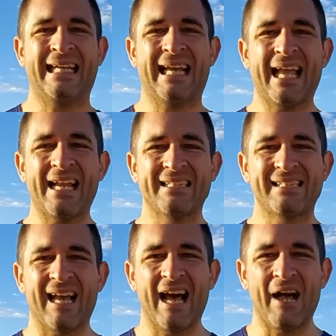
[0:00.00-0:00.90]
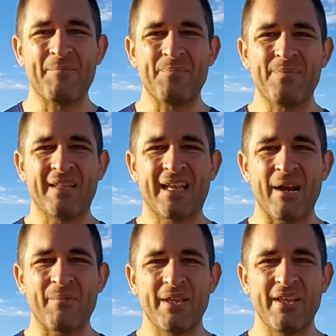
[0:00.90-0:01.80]
Again, it's
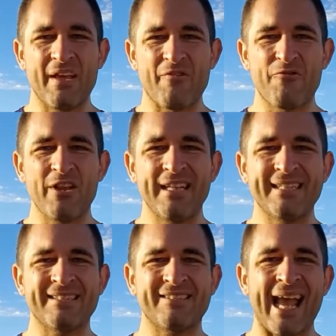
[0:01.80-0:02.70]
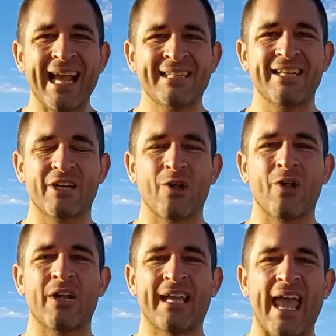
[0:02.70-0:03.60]
gonna be a really
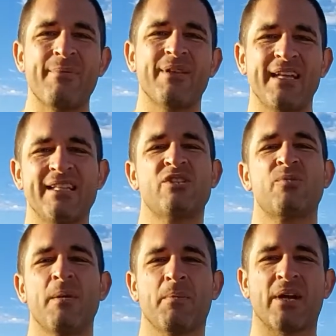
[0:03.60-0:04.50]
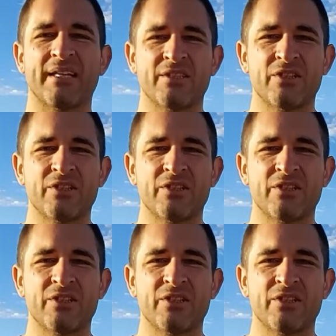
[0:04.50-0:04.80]
tactical game that needs to be played.